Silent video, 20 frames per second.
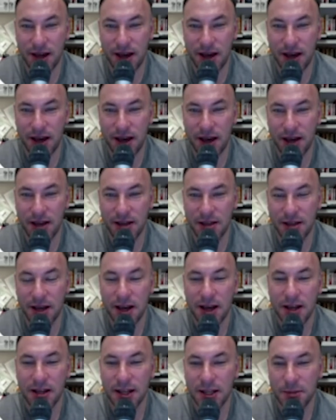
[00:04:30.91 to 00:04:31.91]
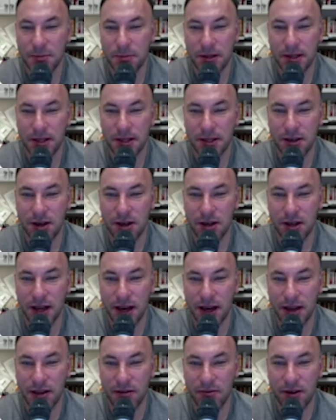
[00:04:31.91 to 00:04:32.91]
And let's put this all
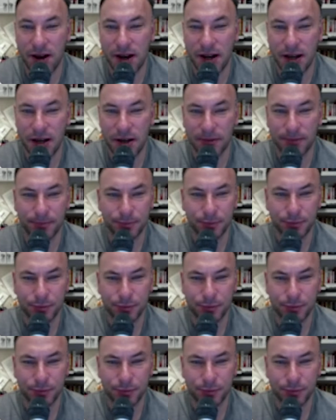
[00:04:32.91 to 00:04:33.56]
together right here.